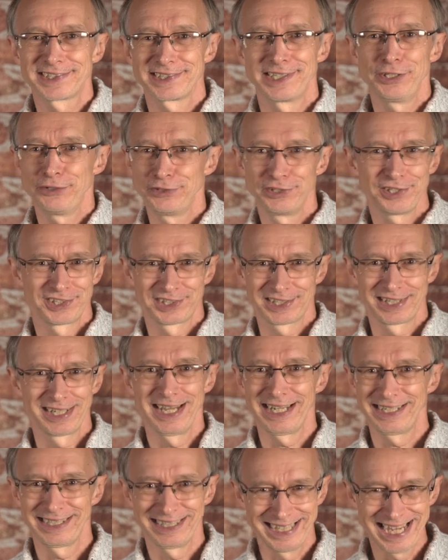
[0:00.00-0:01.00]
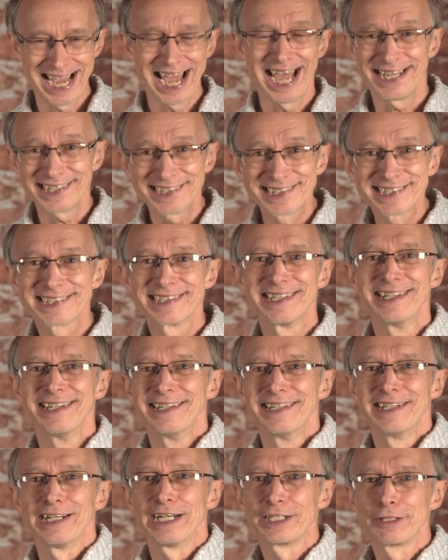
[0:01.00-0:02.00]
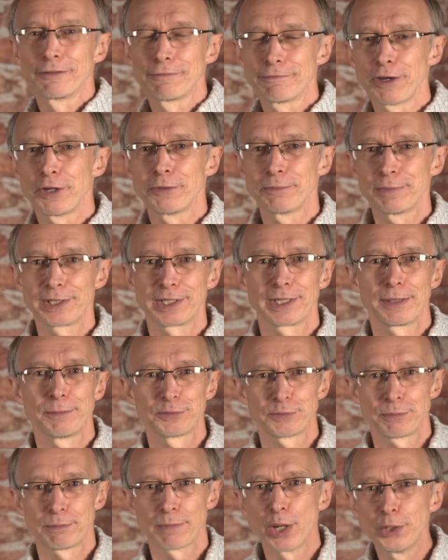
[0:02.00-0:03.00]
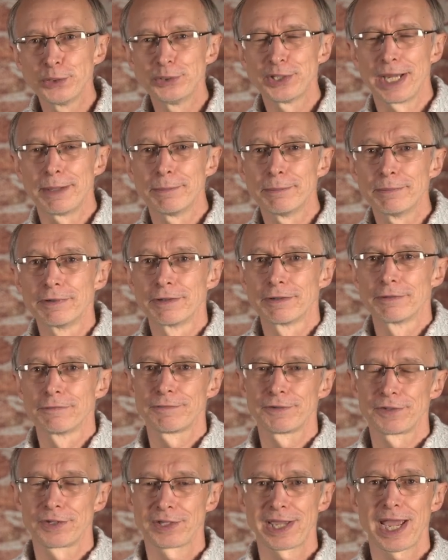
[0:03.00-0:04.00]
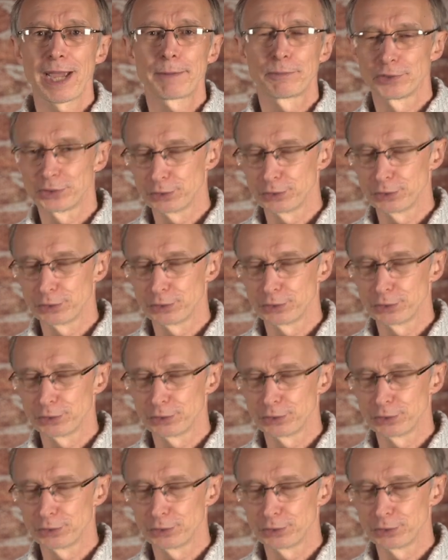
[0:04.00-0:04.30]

And you just click yes, and the phone becomes a modem for the camera.